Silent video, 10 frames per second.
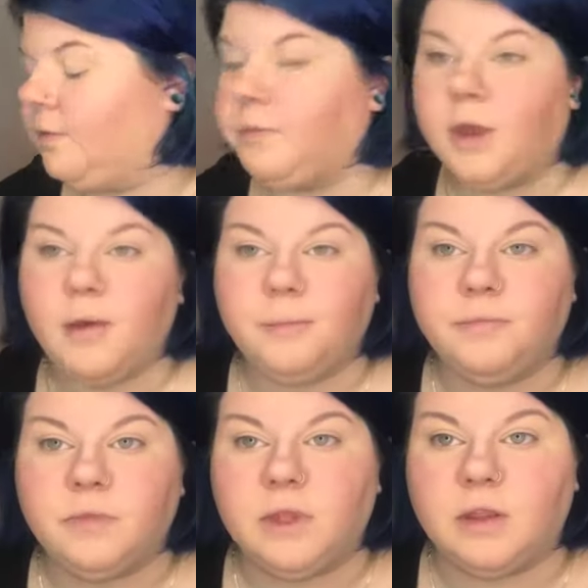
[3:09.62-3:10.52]
Okay,
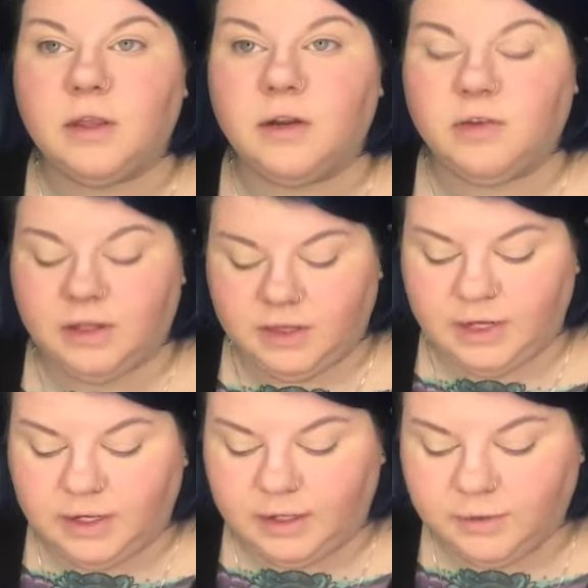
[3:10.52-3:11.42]
now that I've got
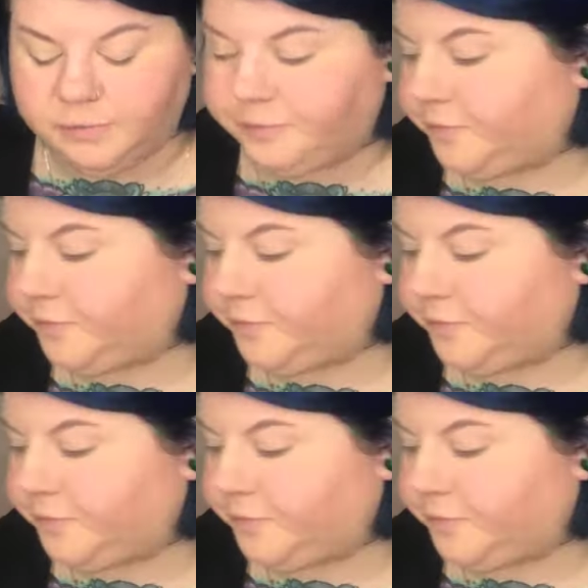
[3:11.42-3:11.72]
that down,